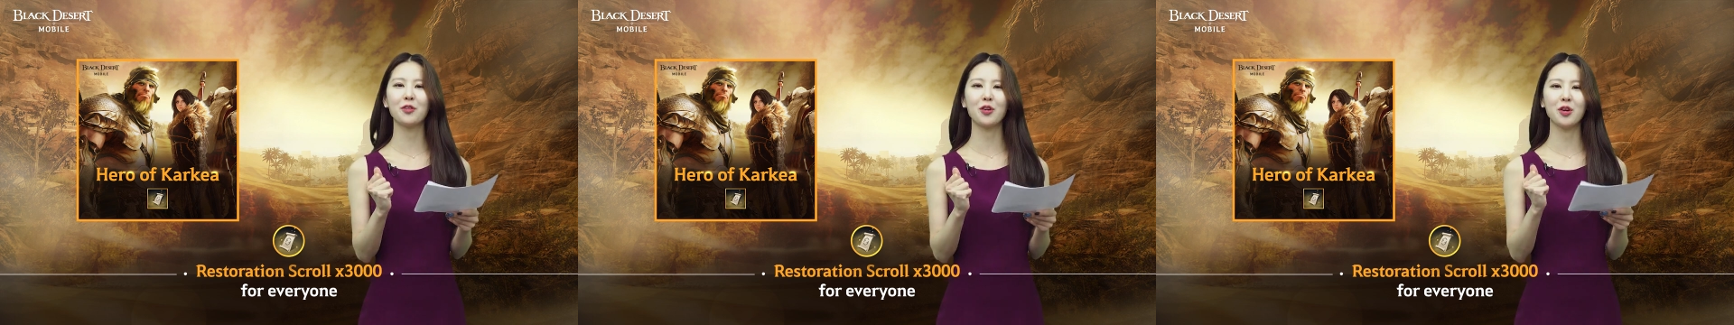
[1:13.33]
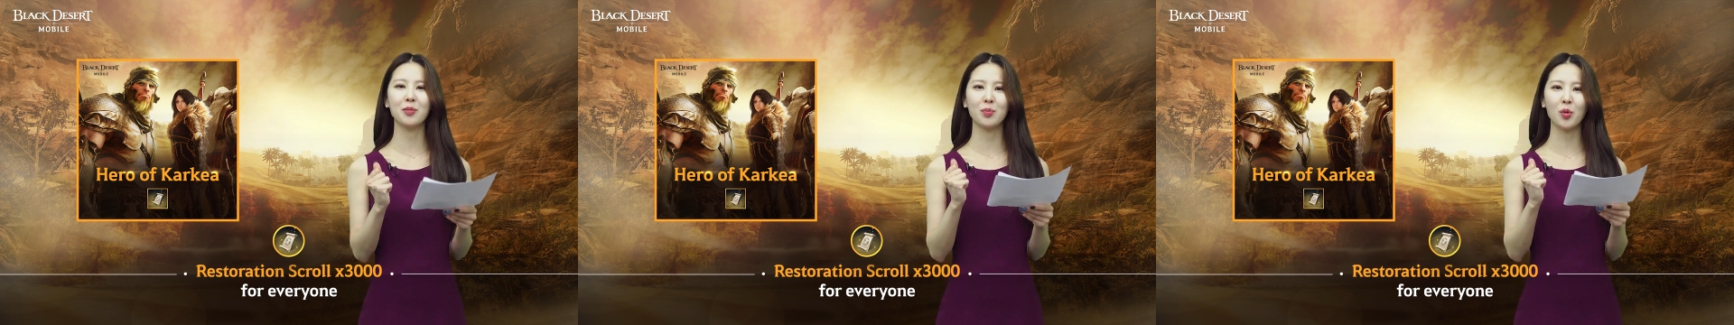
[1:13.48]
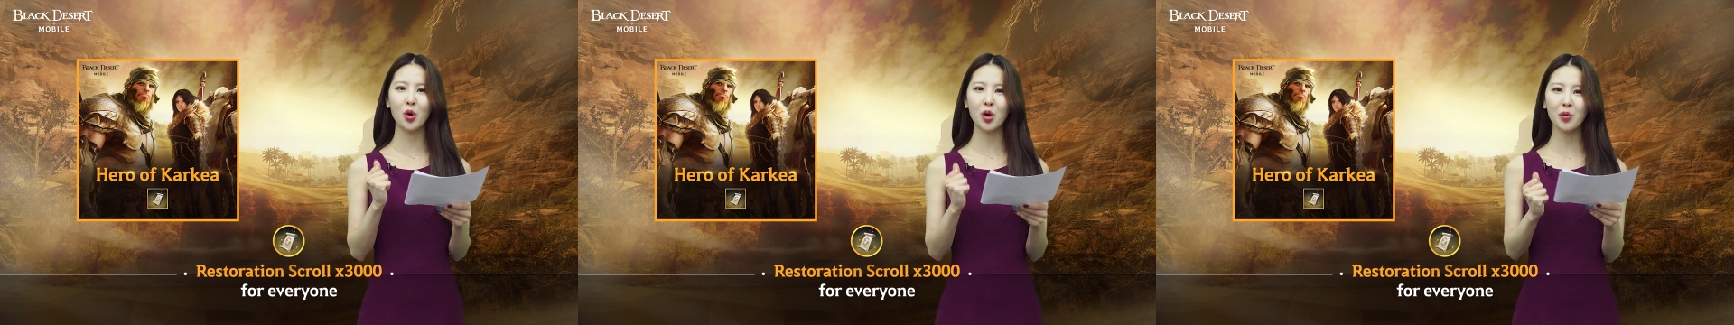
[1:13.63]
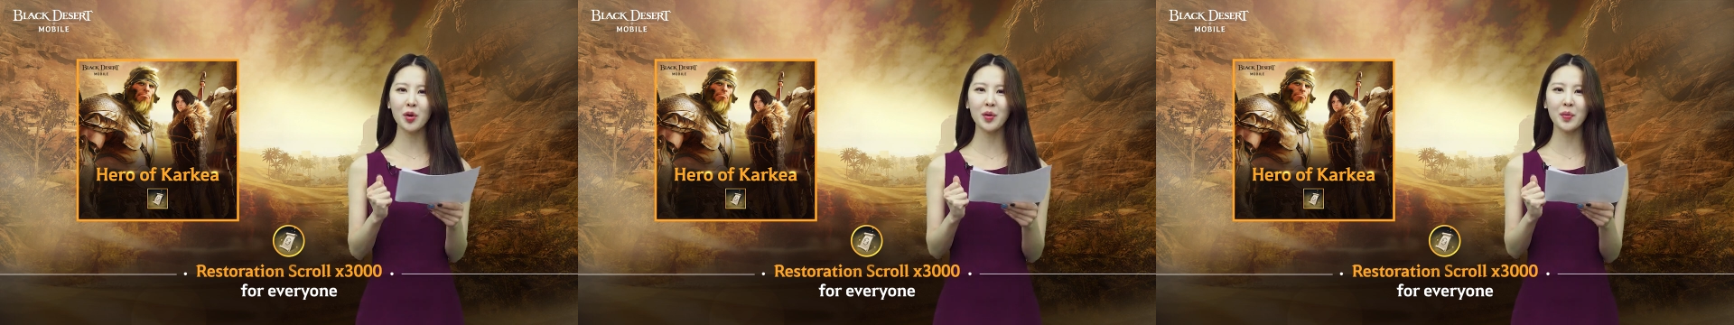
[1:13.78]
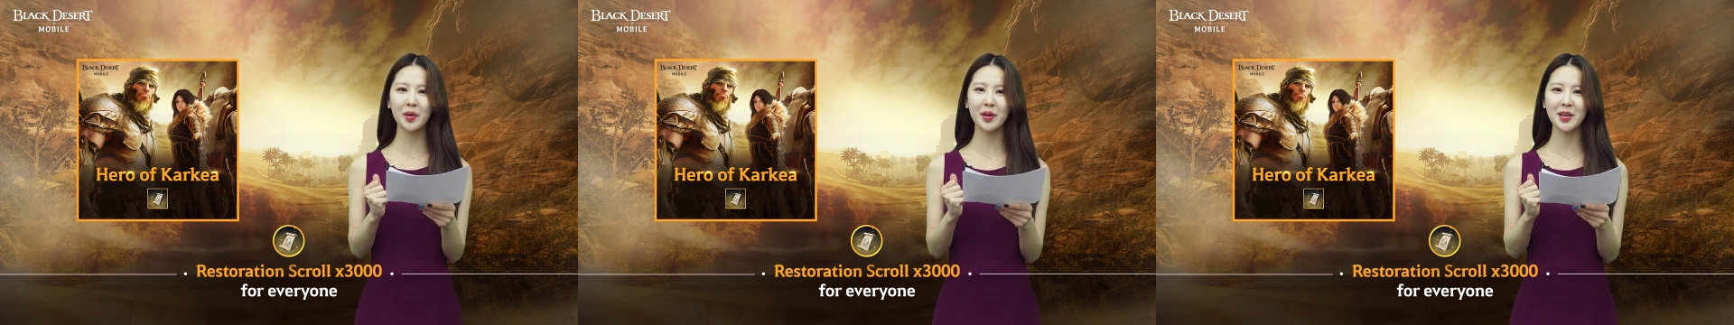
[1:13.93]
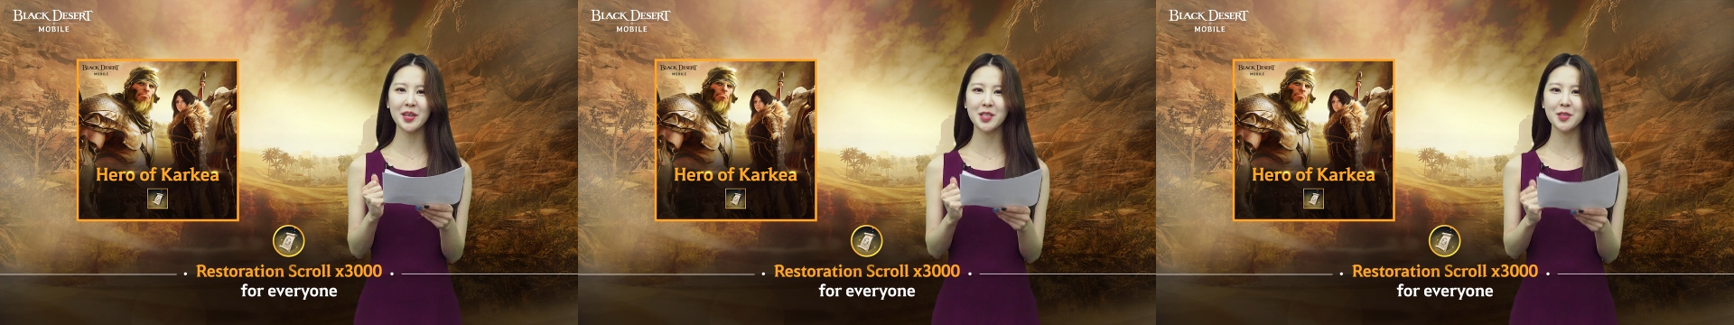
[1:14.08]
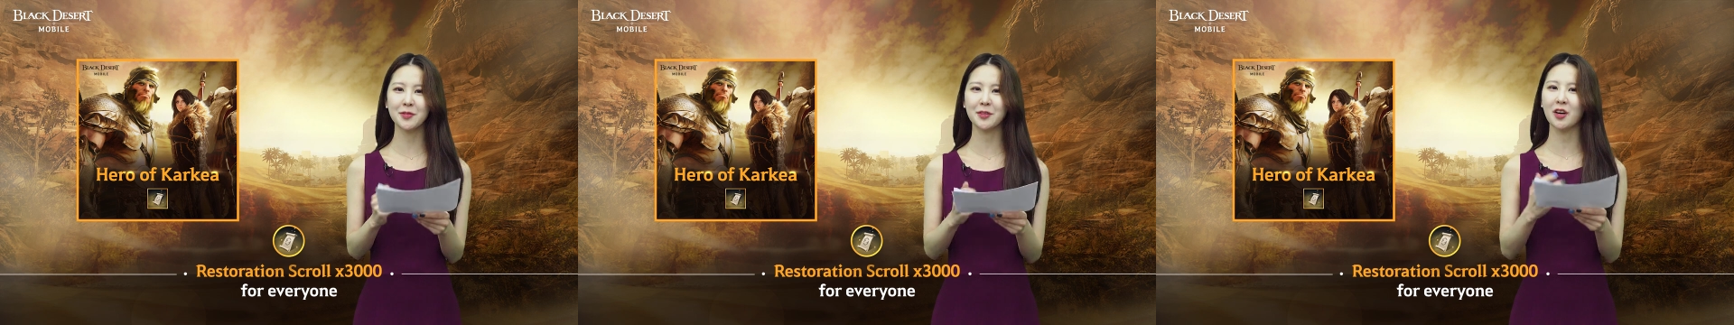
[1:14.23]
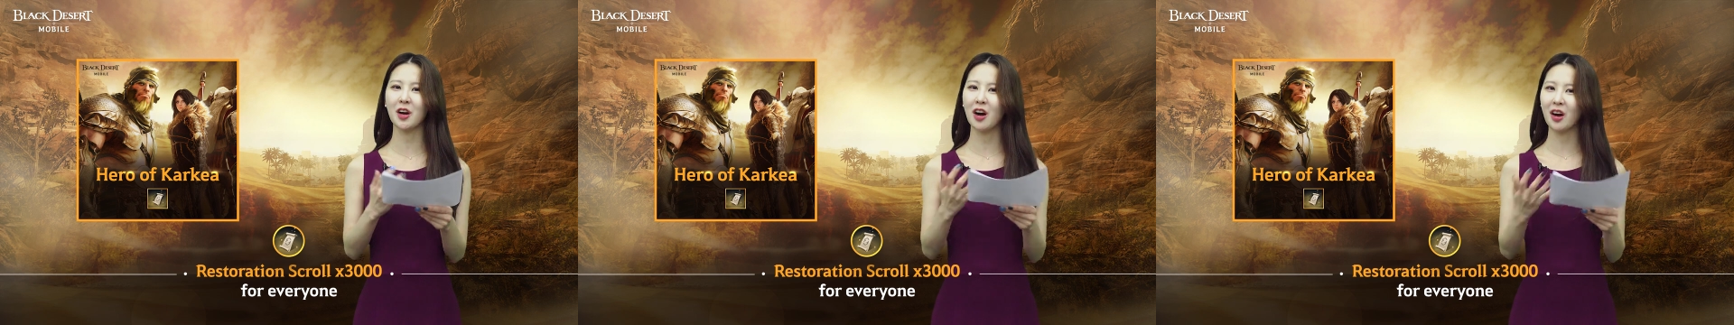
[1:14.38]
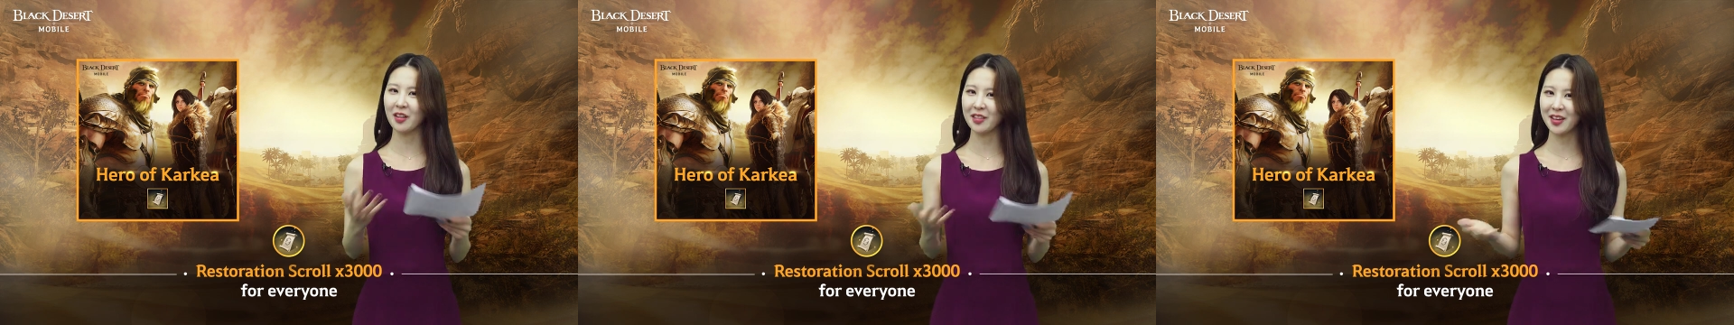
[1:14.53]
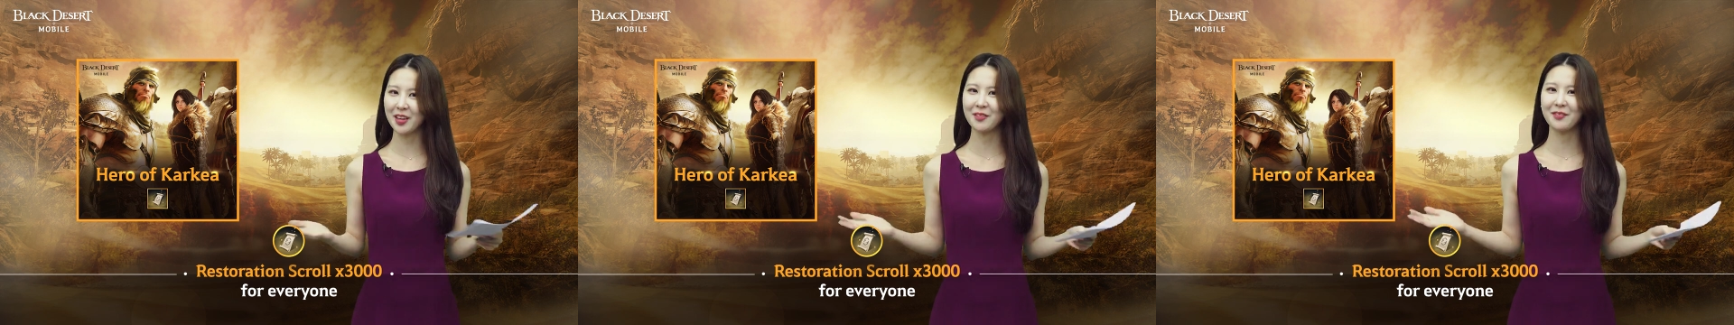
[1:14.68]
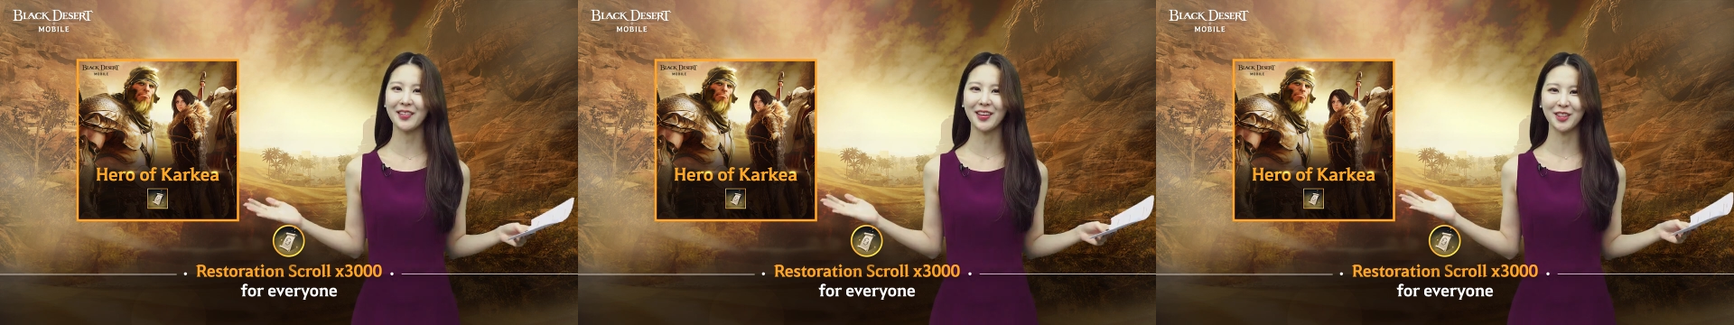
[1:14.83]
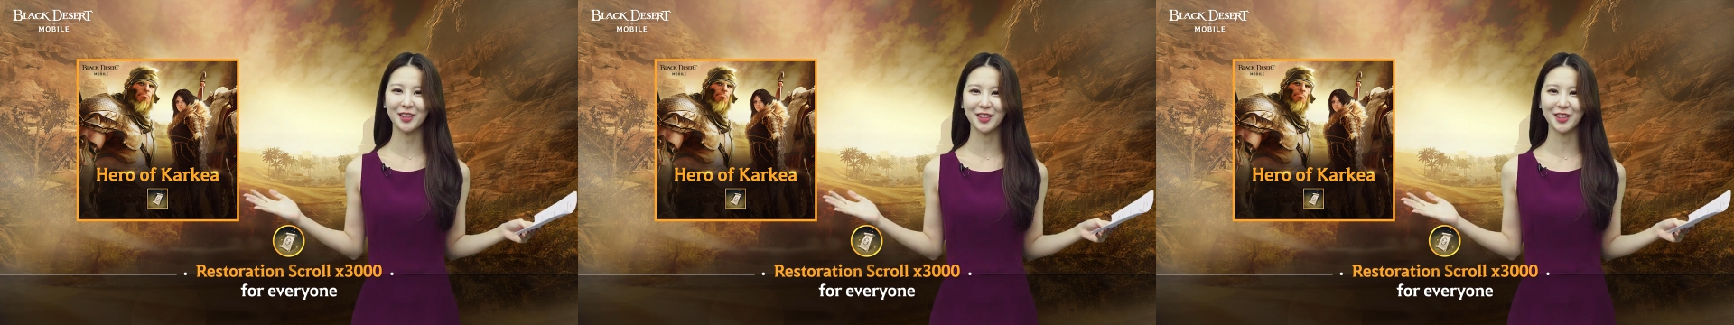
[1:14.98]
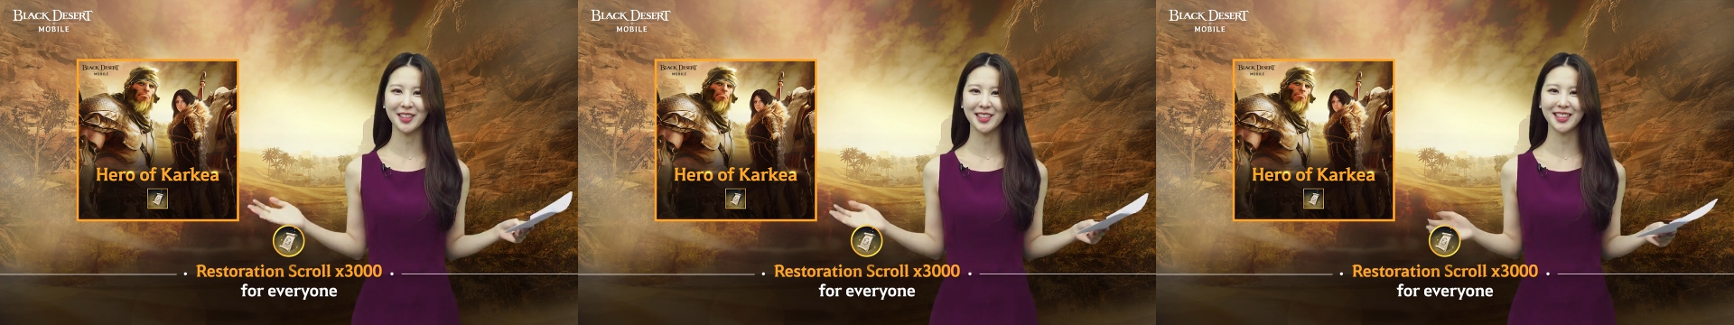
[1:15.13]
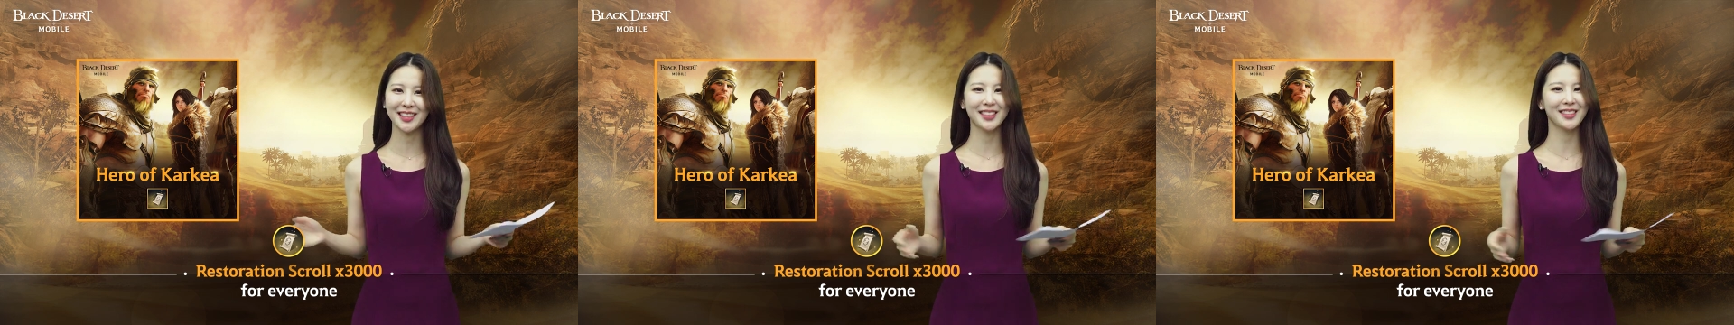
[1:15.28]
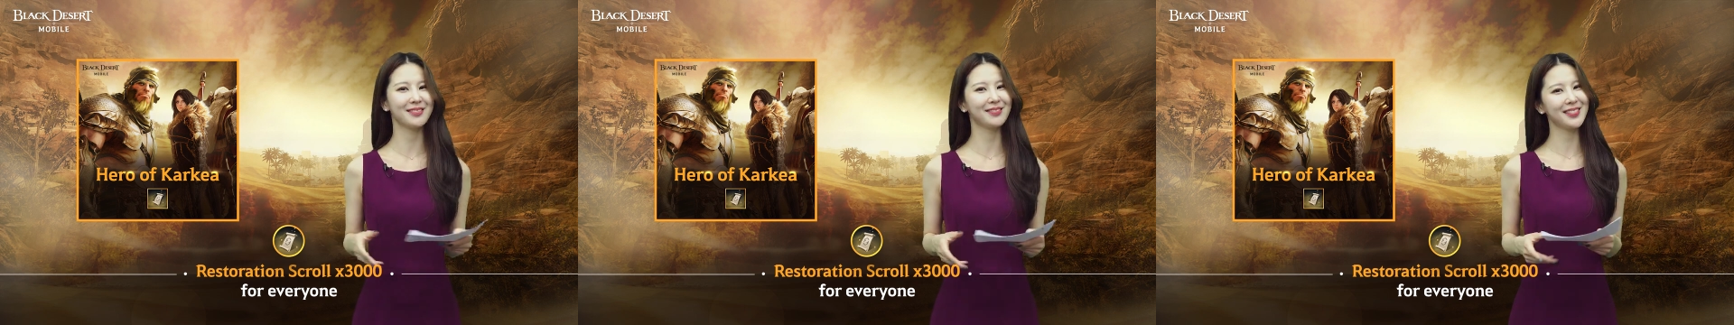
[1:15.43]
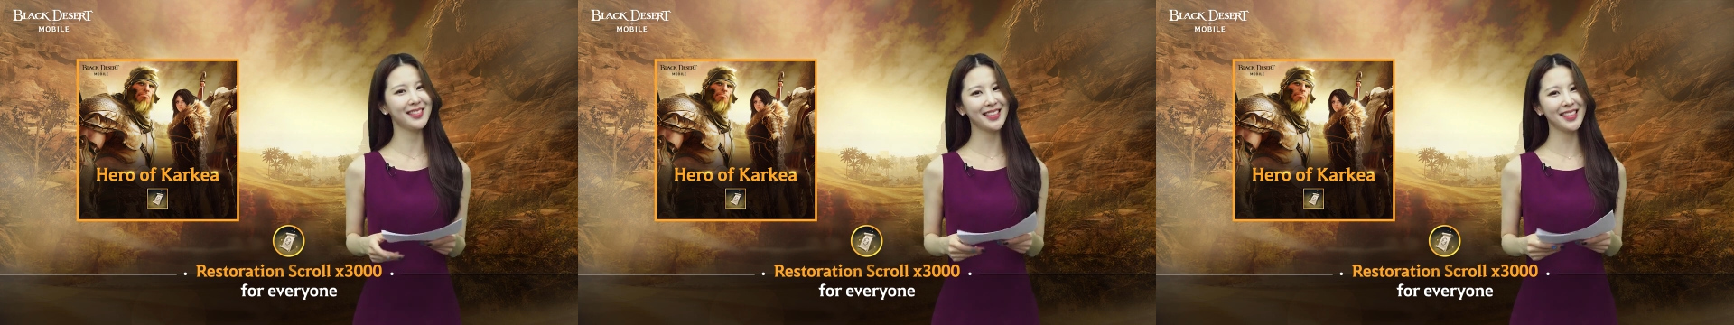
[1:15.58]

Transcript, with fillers: for more rewards for all the adventures.